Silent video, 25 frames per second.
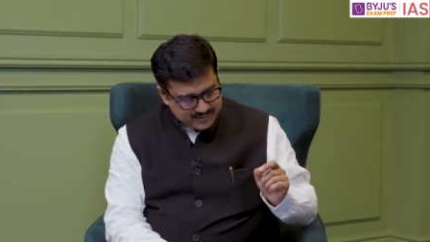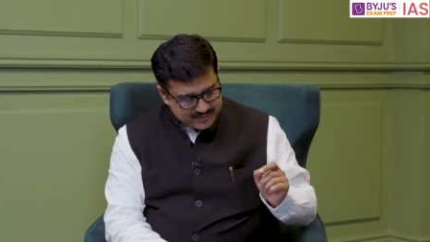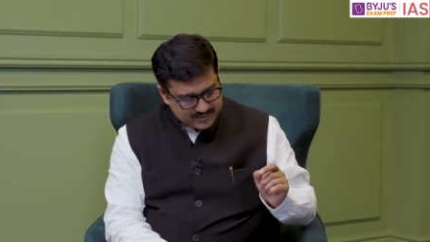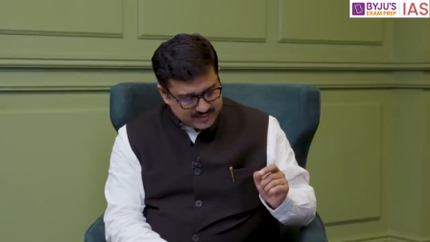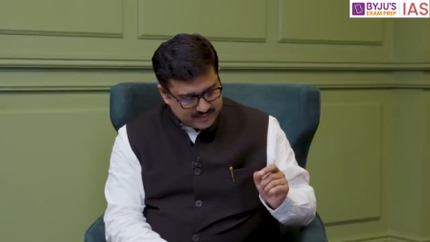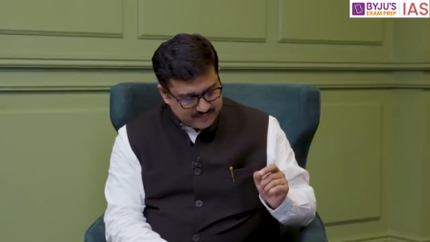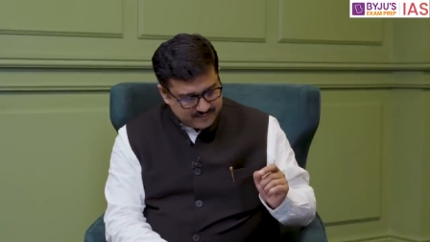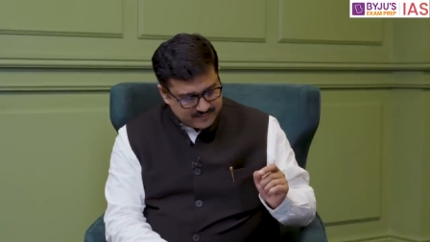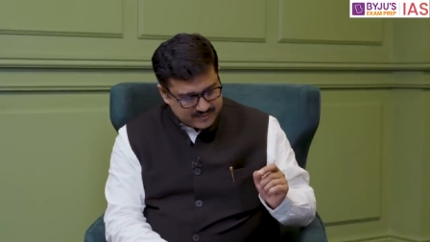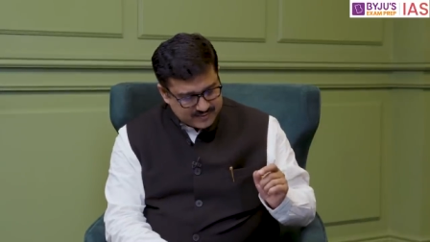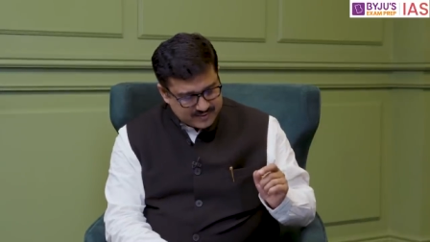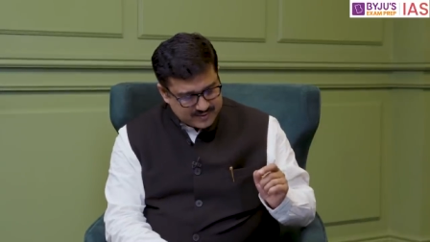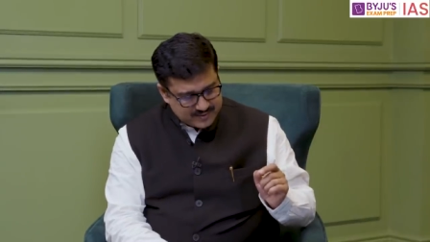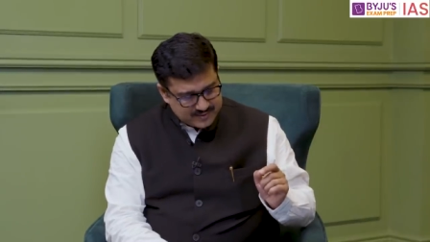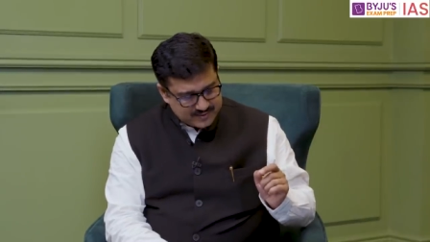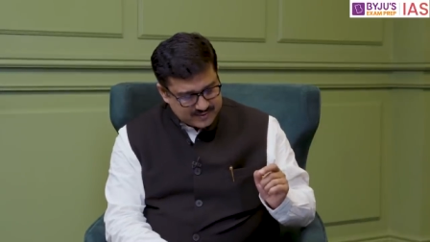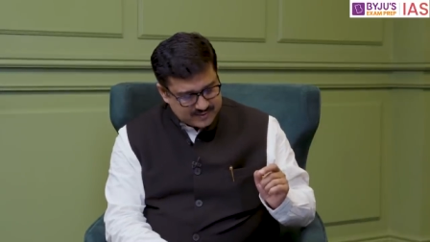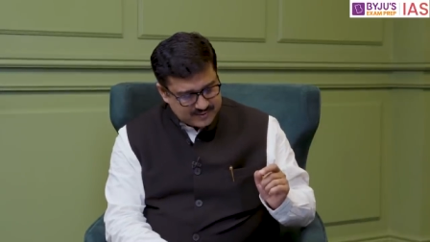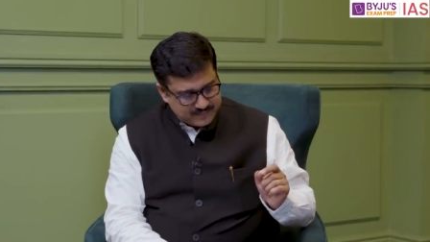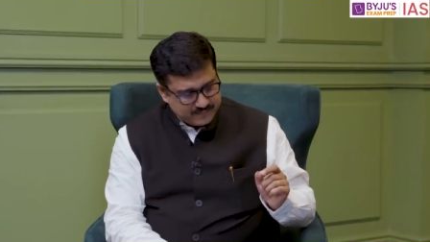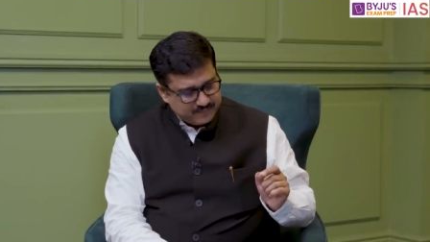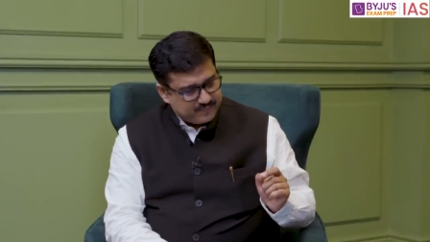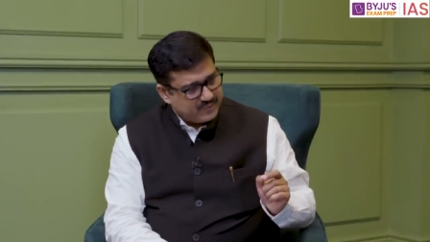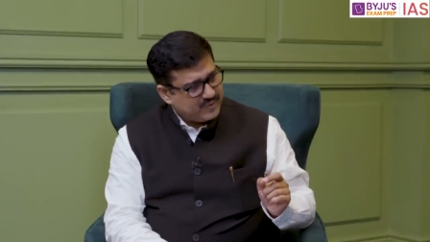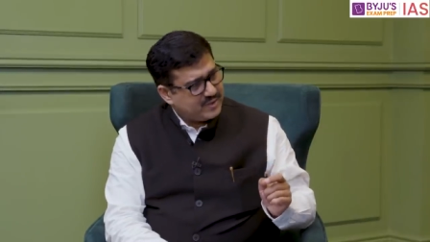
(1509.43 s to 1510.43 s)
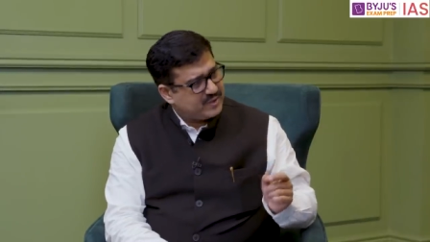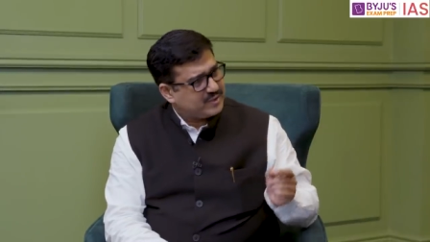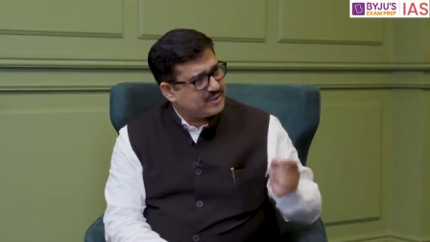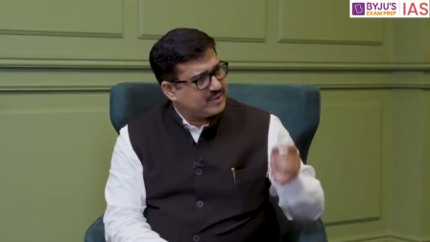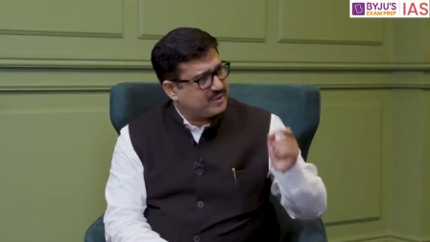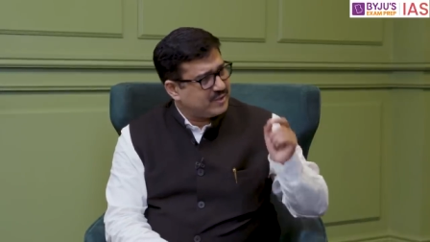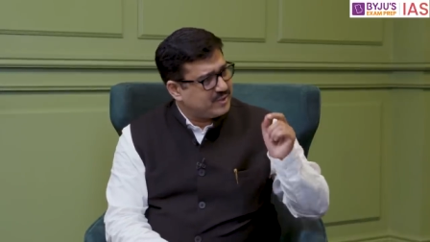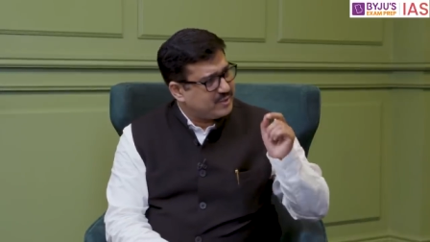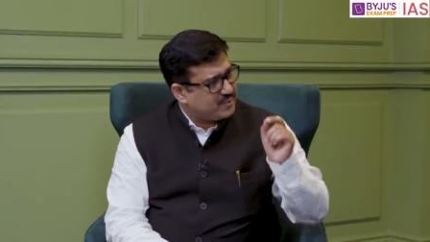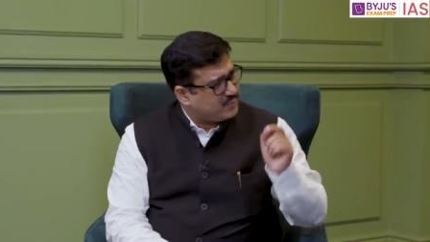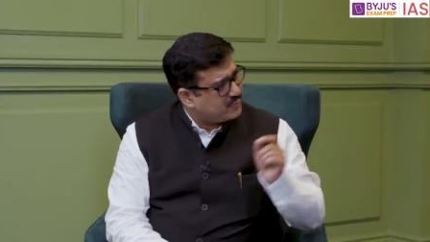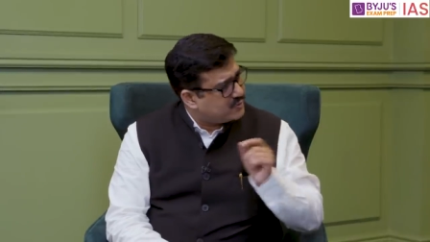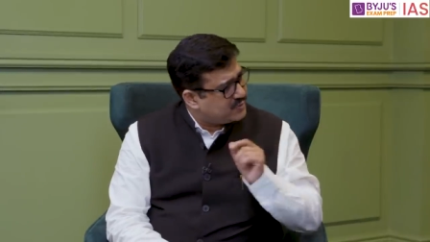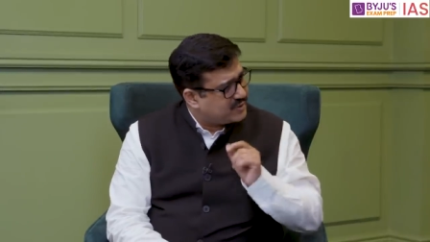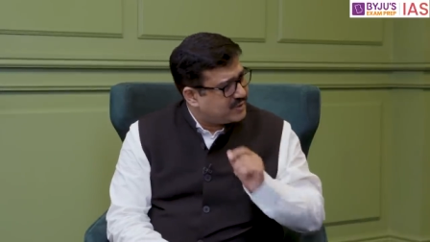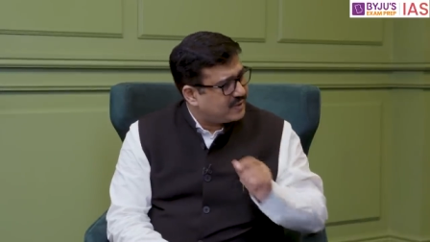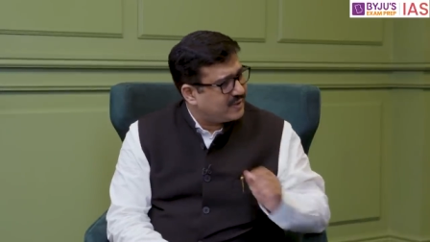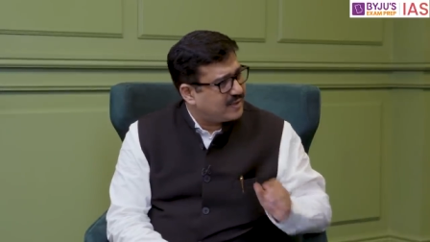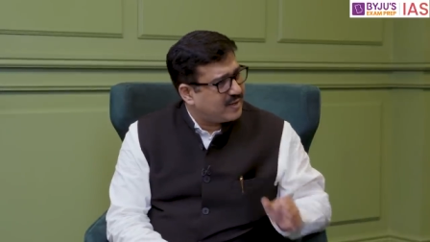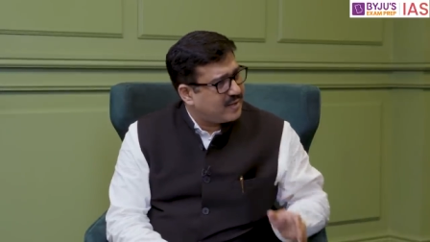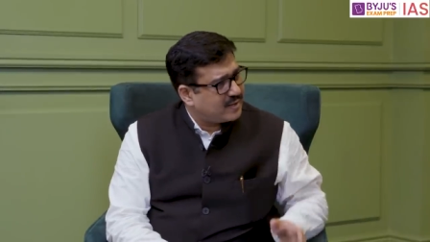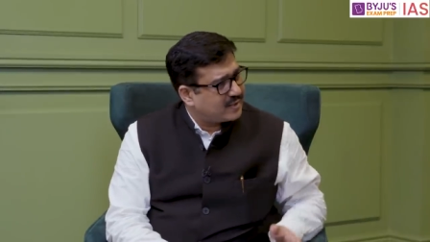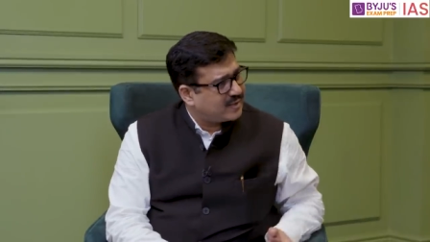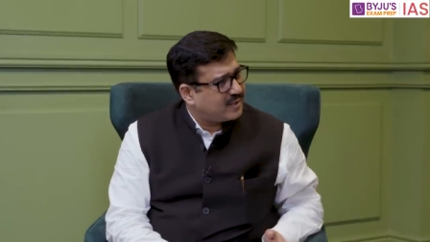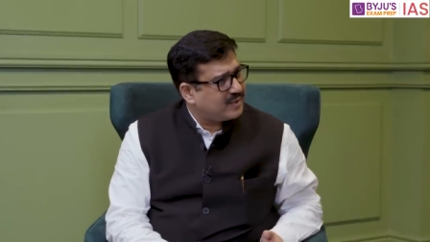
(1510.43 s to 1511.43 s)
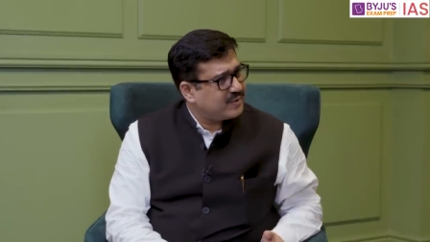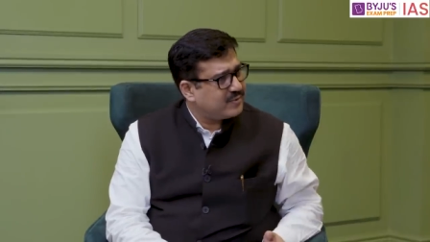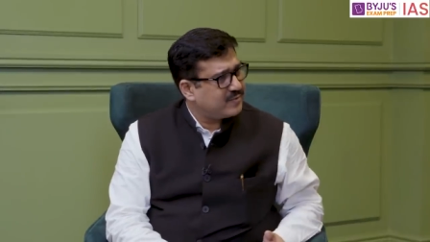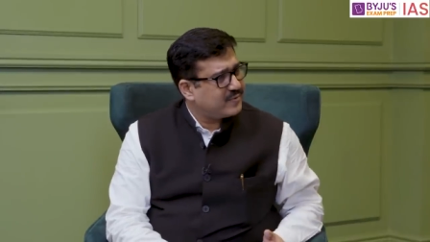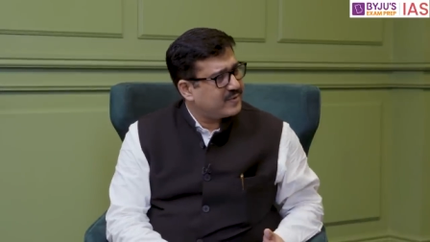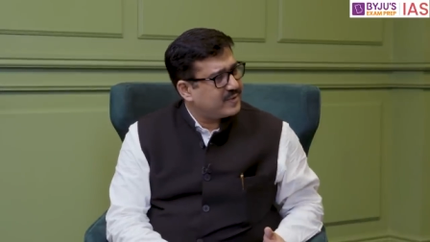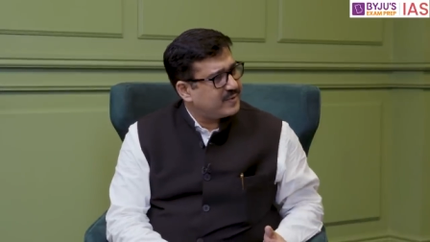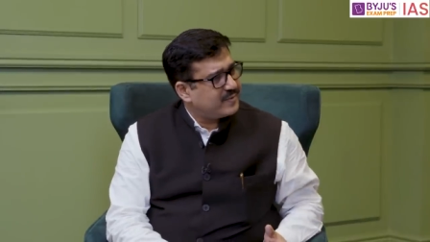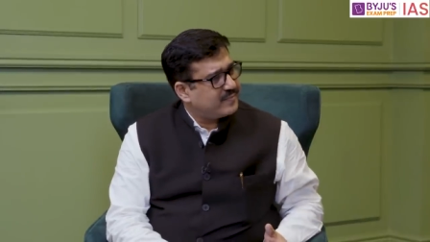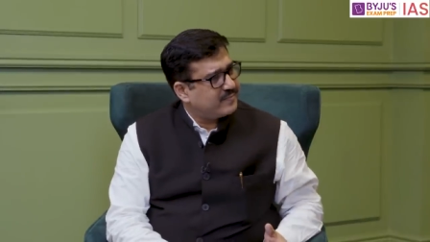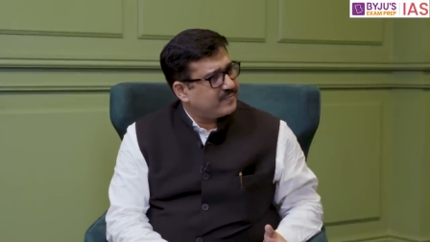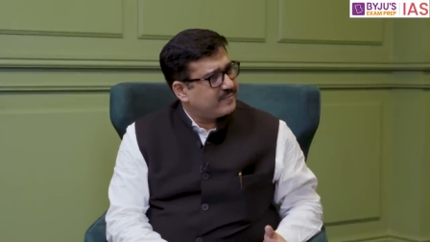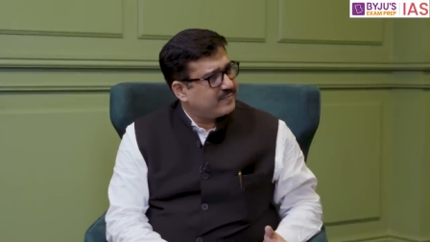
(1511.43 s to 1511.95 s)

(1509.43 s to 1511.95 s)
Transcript: services is reducing in our country?